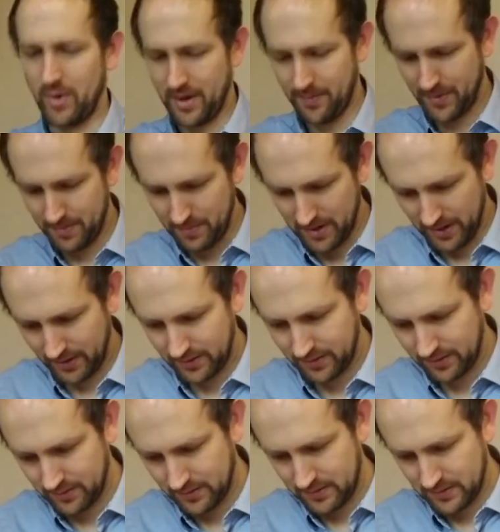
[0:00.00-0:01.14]
We're coming back
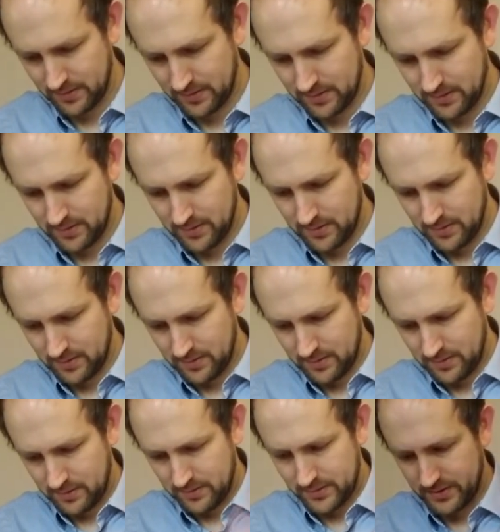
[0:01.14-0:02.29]

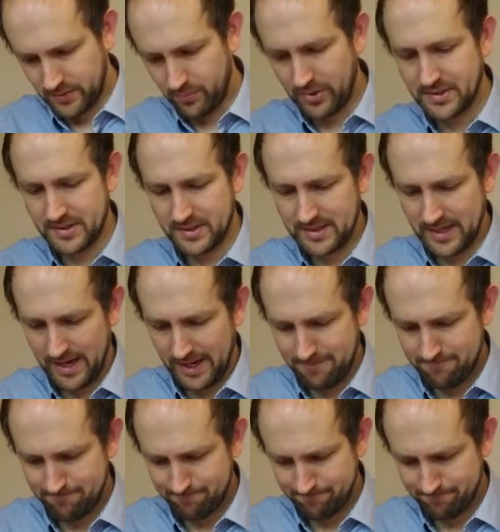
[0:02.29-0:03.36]
to the present day,